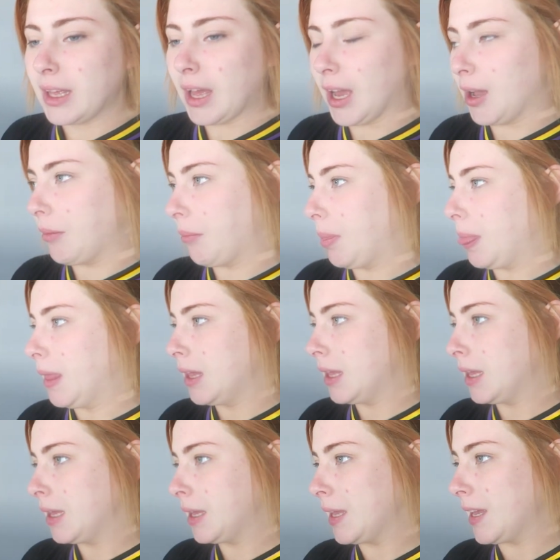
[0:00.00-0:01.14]
Um,
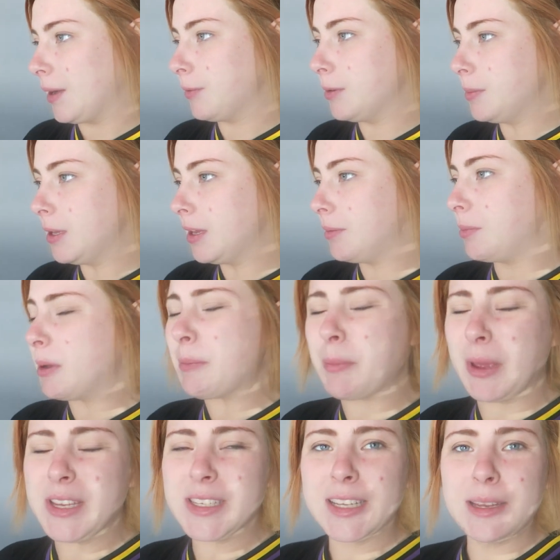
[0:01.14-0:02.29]
and we're being we're
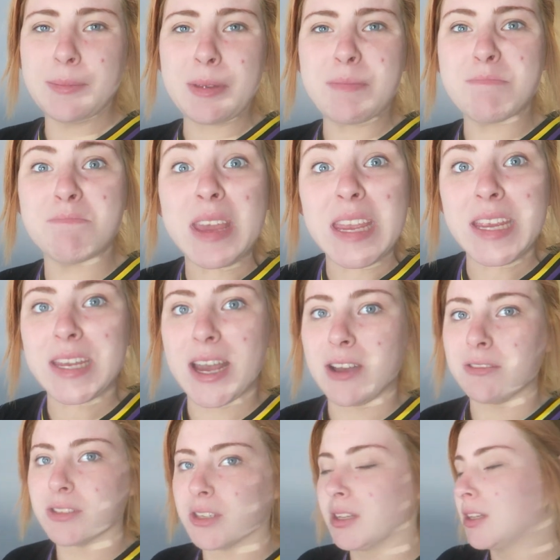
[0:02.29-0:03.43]
basically being made
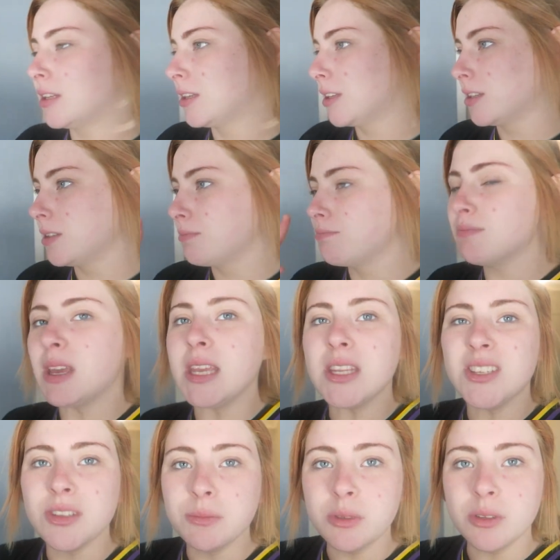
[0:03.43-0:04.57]
out,
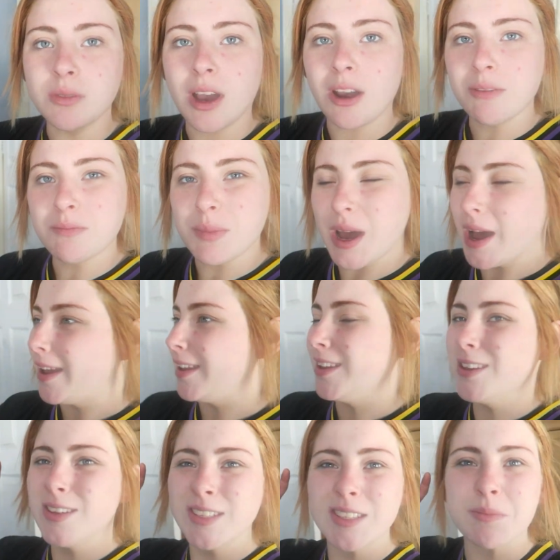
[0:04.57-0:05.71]
made to move out by
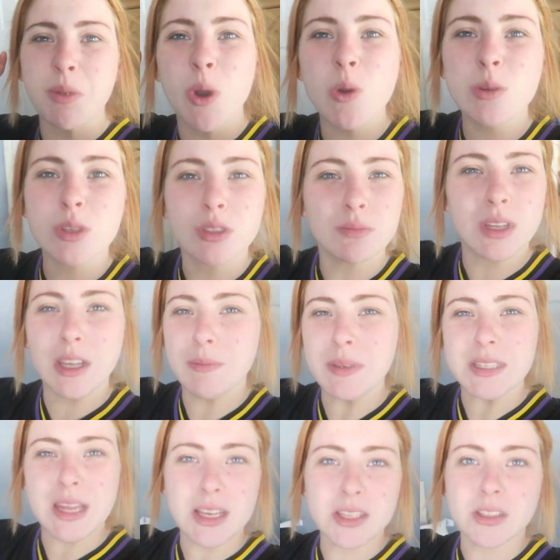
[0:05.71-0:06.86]
some awesome
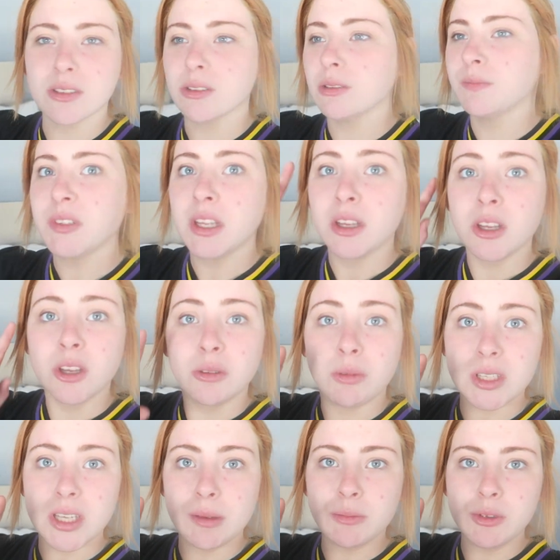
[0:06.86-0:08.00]
neighbors next door.
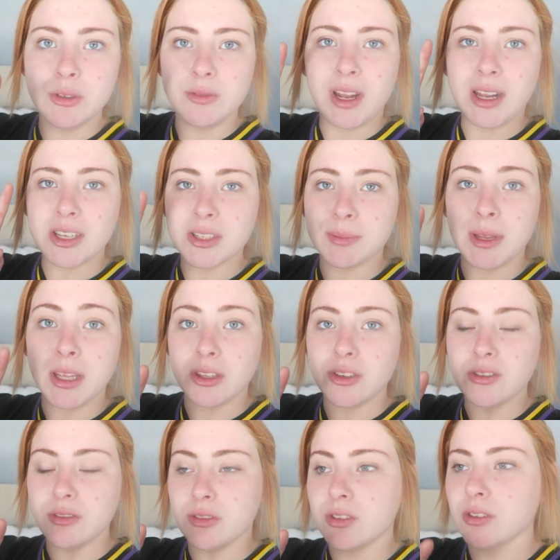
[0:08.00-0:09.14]
Once I move, I'll explain the
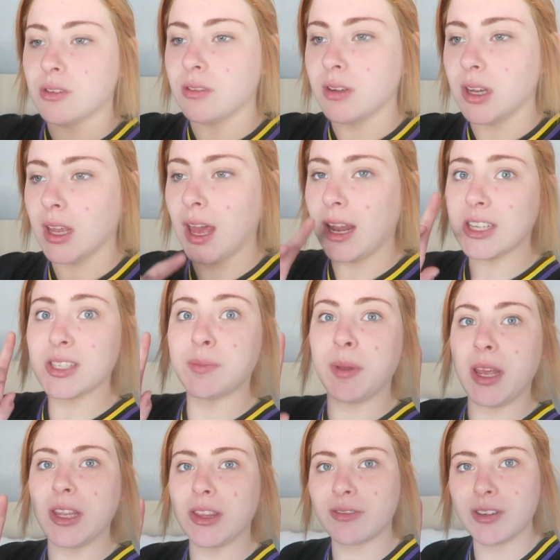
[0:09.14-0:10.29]
true story. I'll
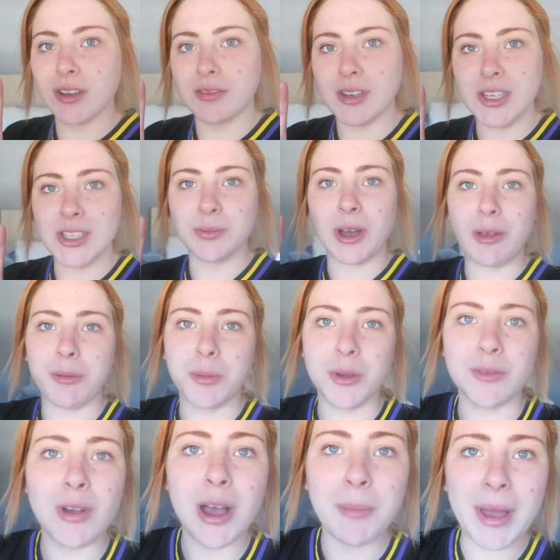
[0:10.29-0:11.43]
explain the real reason why we
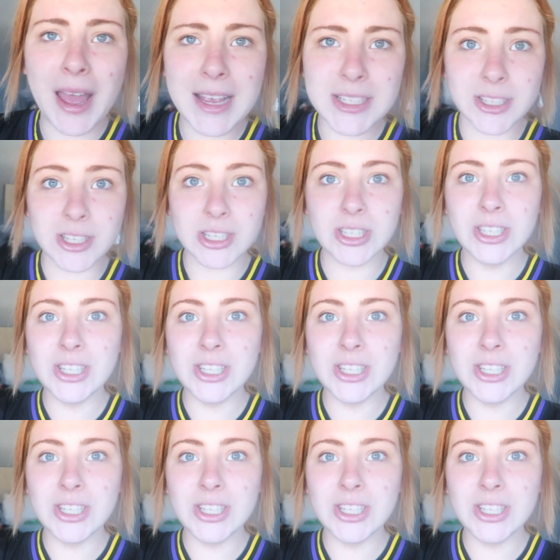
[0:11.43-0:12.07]
moved. Wow, my eyes look